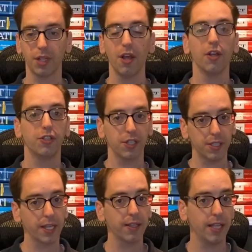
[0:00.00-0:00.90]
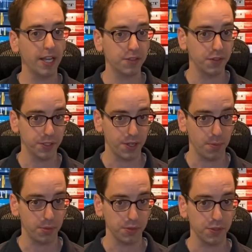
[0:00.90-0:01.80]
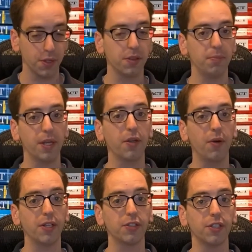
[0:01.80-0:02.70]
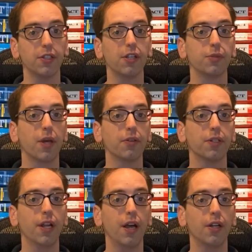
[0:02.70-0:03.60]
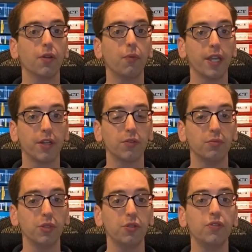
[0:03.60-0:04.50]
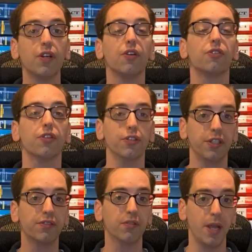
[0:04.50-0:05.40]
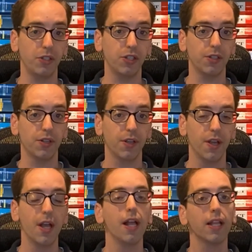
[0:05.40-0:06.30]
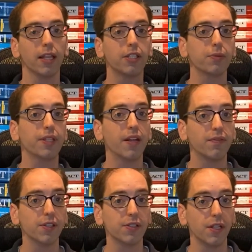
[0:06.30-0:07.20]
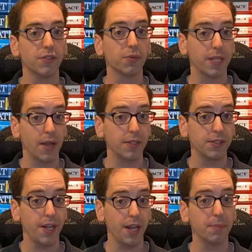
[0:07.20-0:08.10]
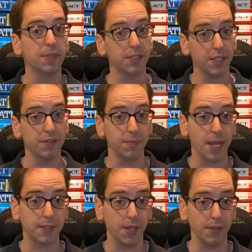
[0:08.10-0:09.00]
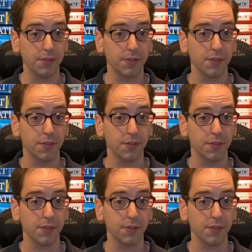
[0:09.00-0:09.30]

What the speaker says: Just like the last few examples, the big question is whether or not we can remove certain information. Let's read that first sentence without his name to see if it makes sense.